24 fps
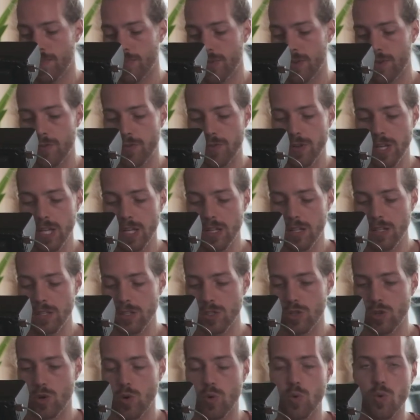
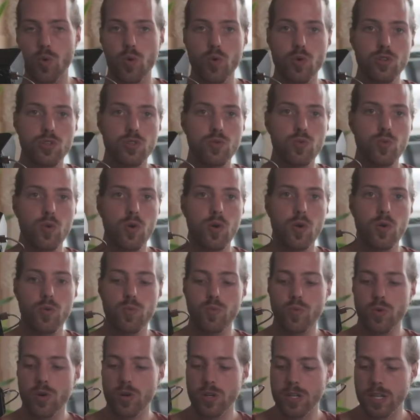field, or you are
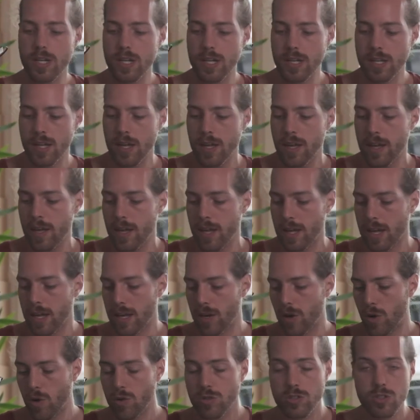working in
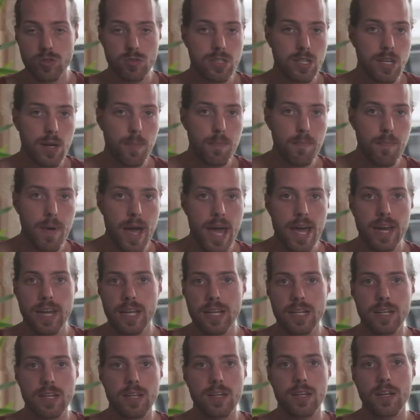also
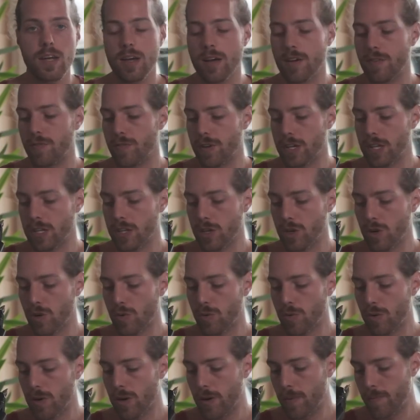cinematic
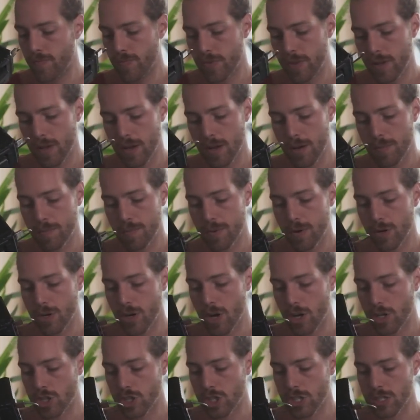video
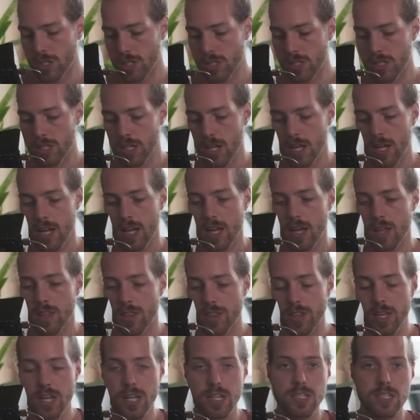productions.
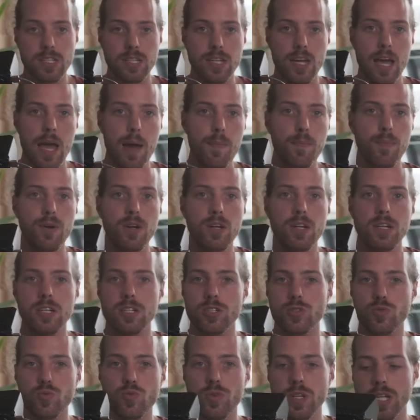This camera
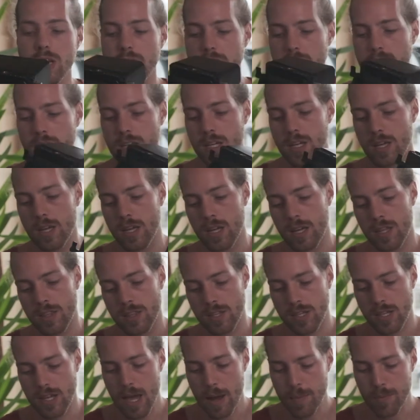is really the
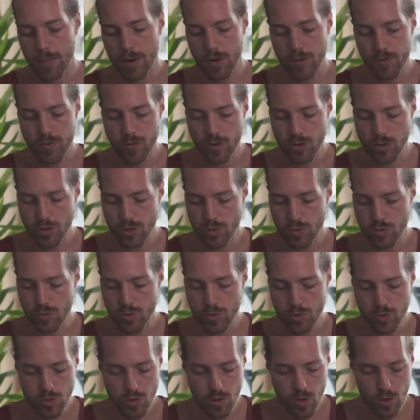camera for you
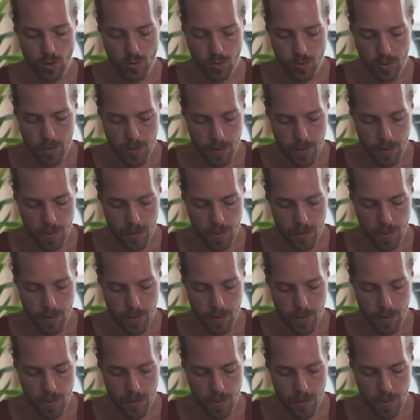to go.